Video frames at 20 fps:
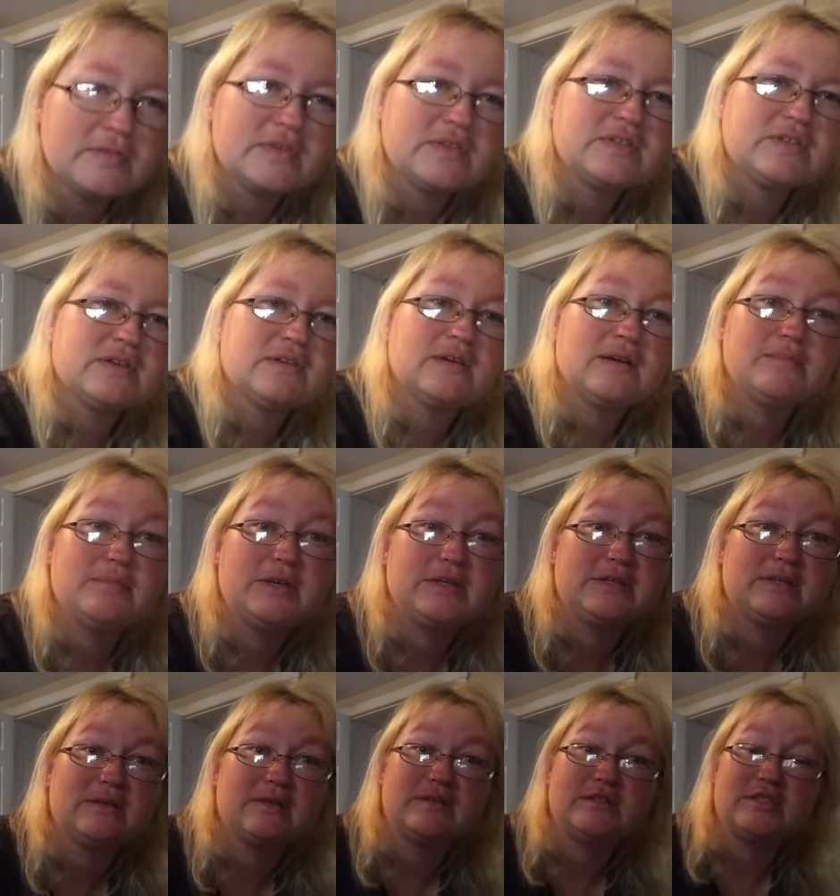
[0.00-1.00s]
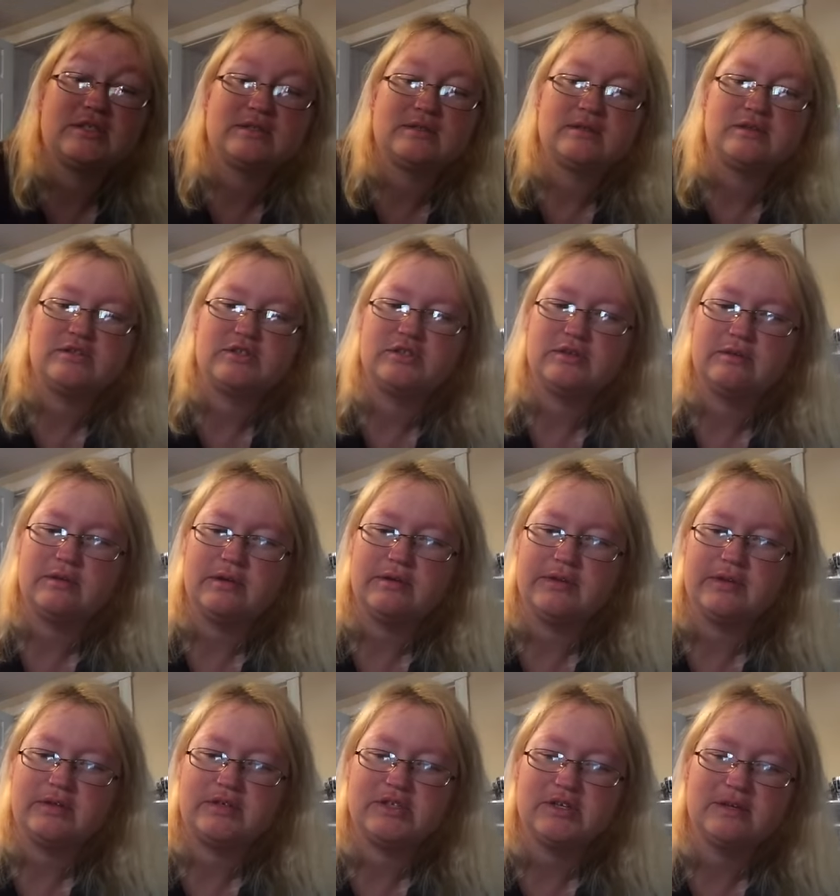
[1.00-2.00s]
So I'm basically just going to show all
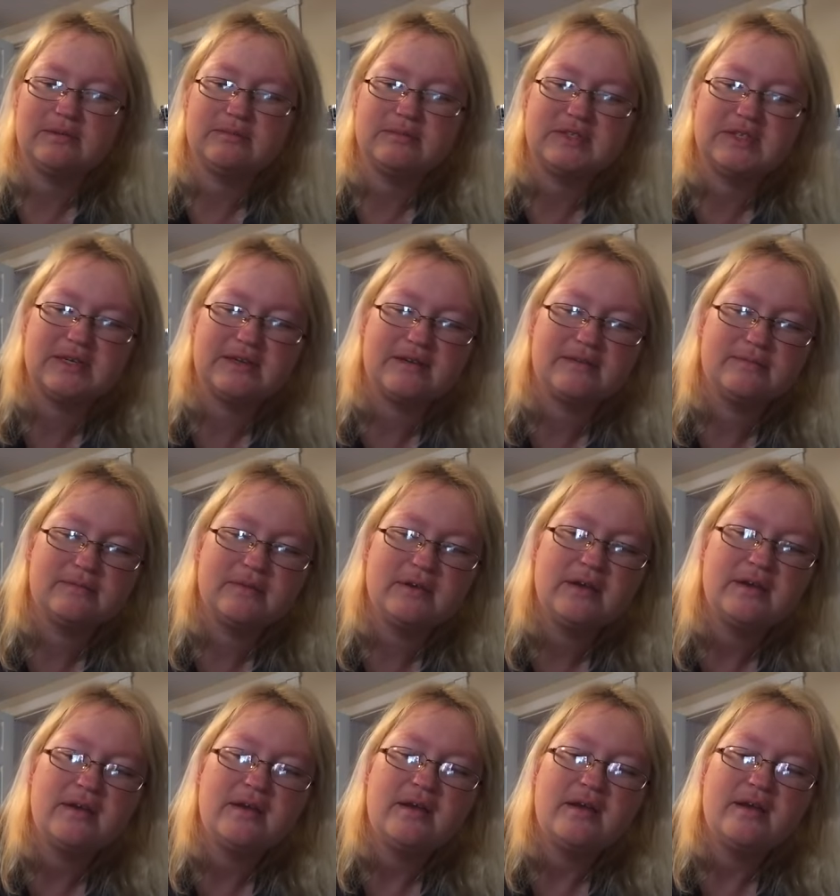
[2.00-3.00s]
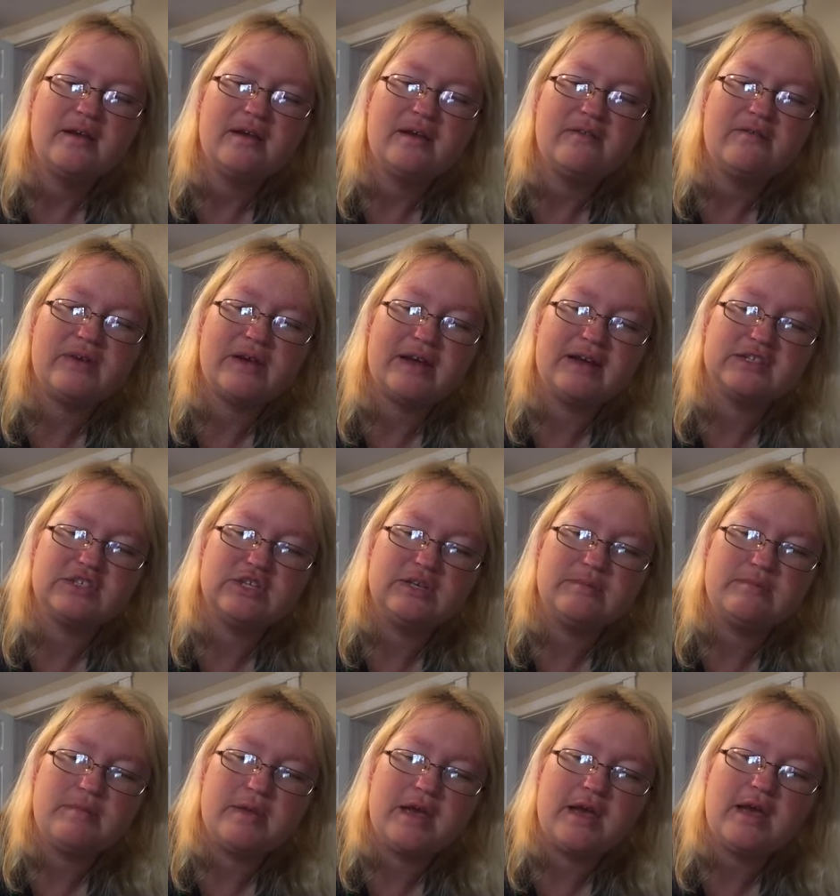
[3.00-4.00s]
the charms I have actually
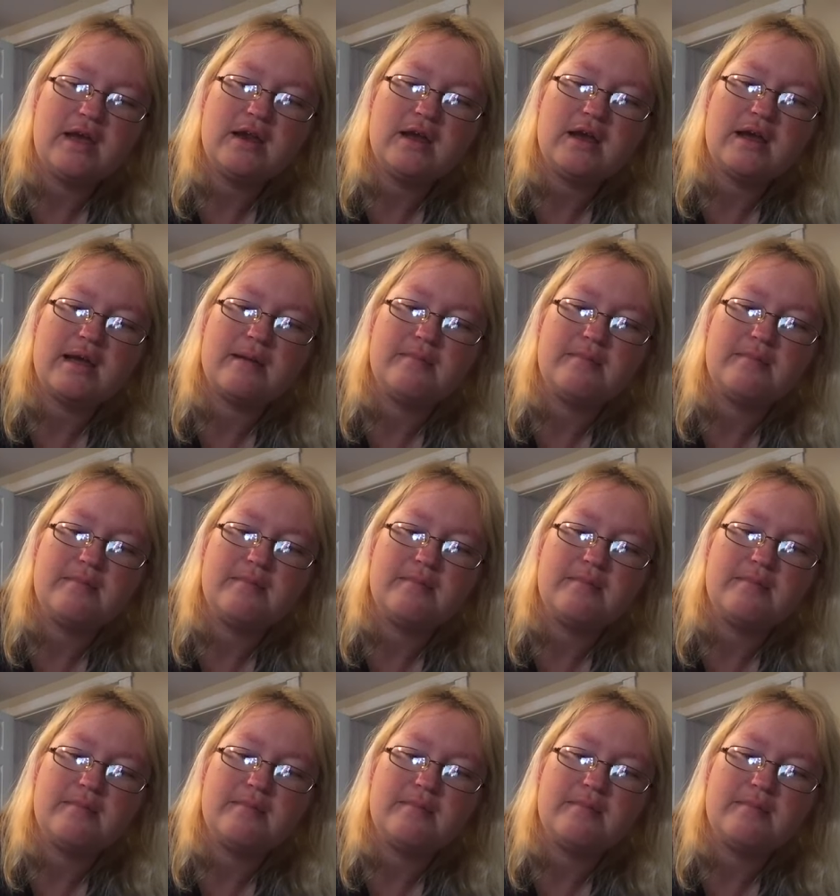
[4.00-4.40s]
made.